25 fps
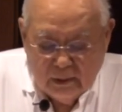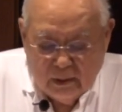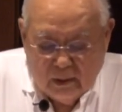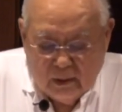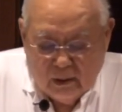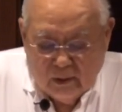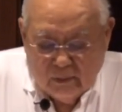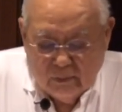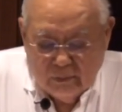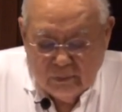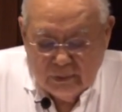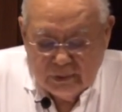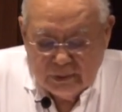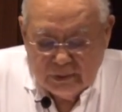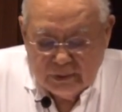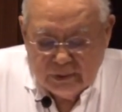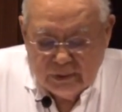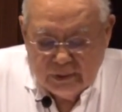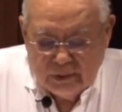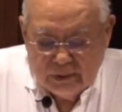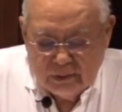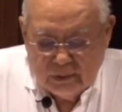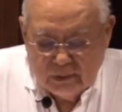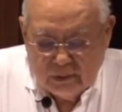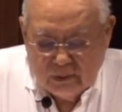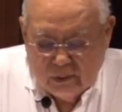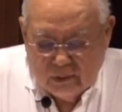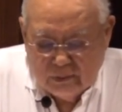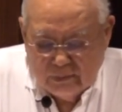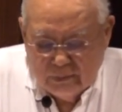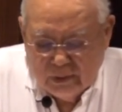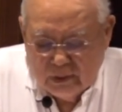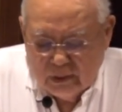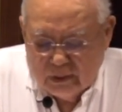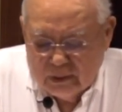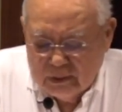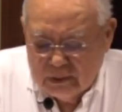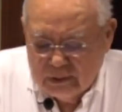always said, you know,
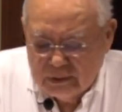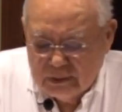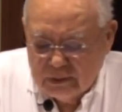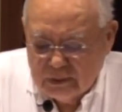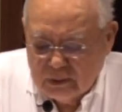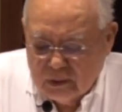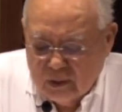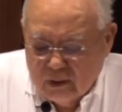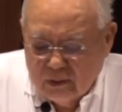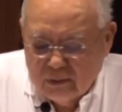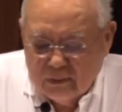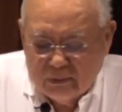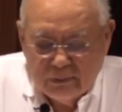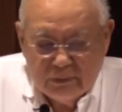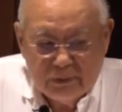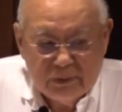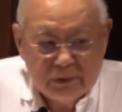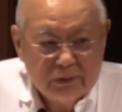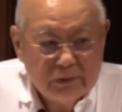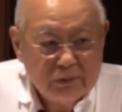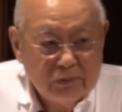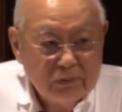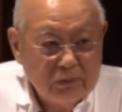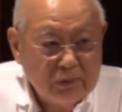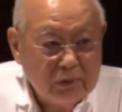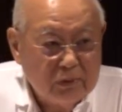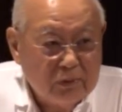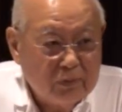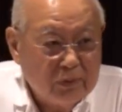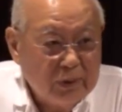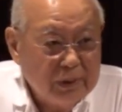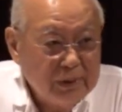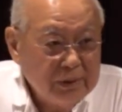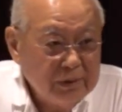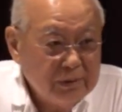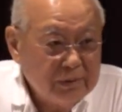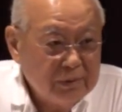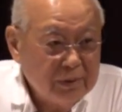Americans always do the
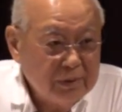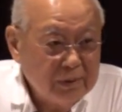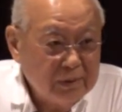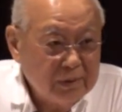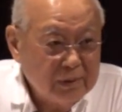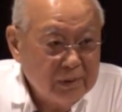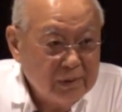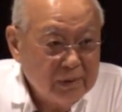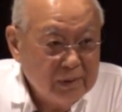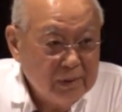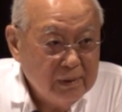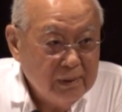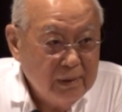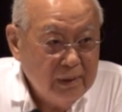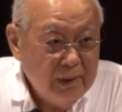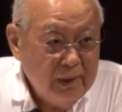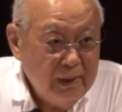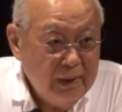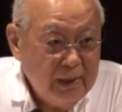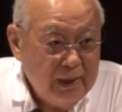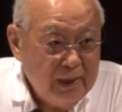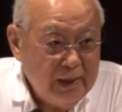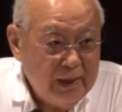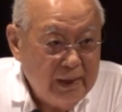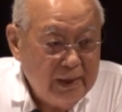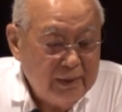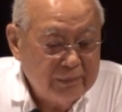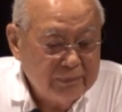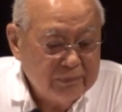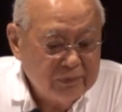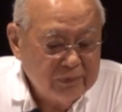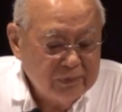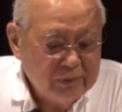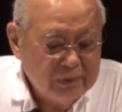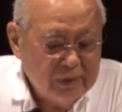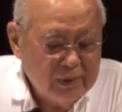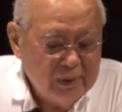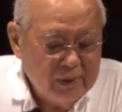right thing
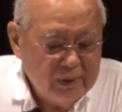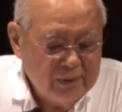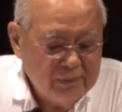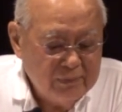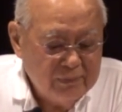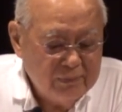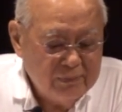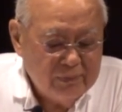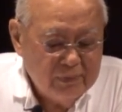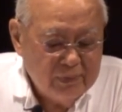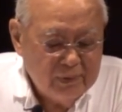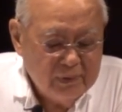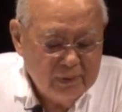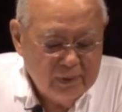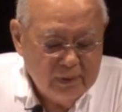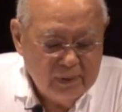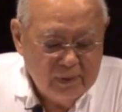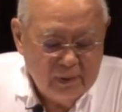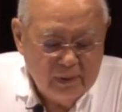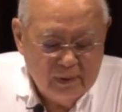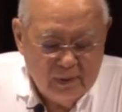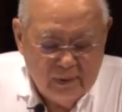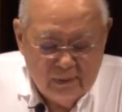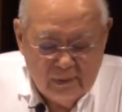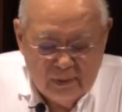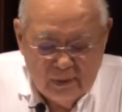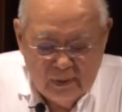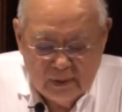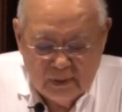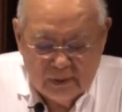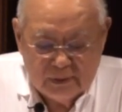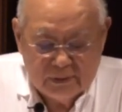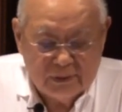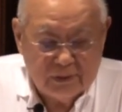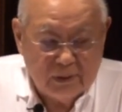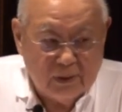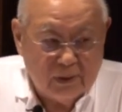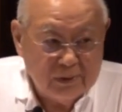after they've
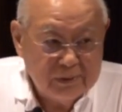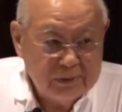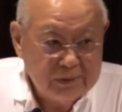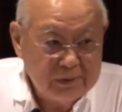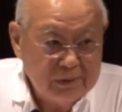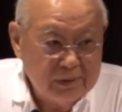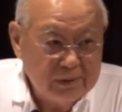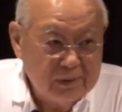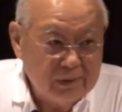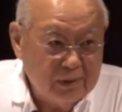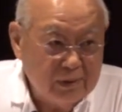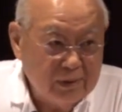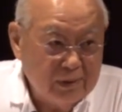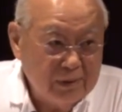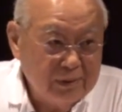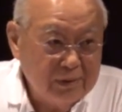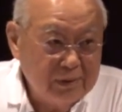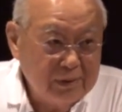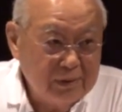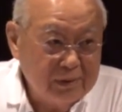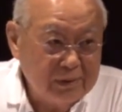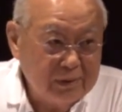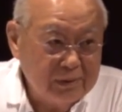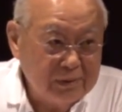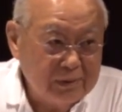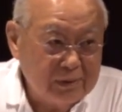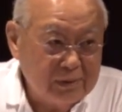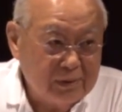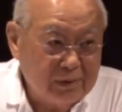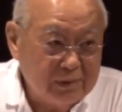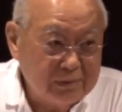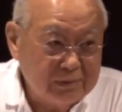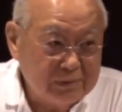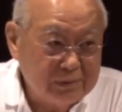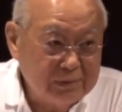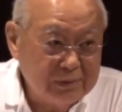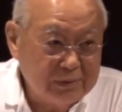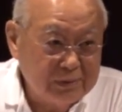exhausted all the other
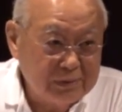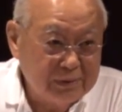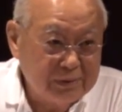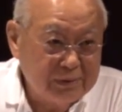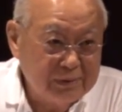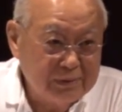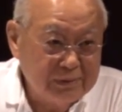alternatives.